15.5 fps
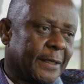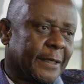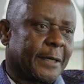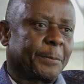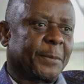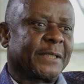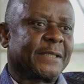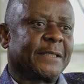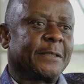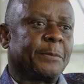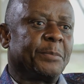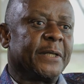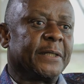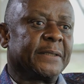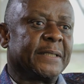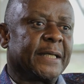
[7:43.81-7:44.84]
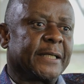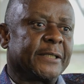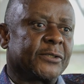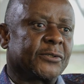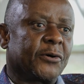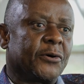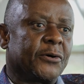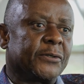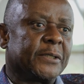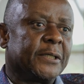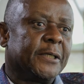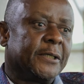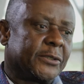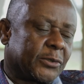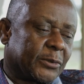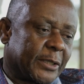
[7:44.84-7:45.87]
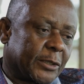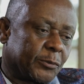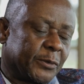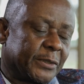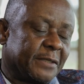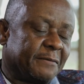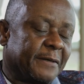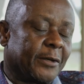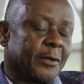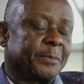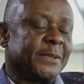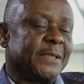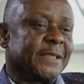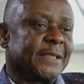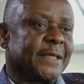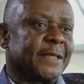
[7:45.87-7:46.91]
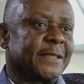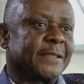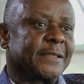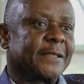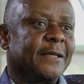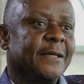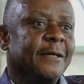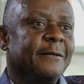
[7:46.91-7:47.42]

capacity building and so on, so that we develop the skills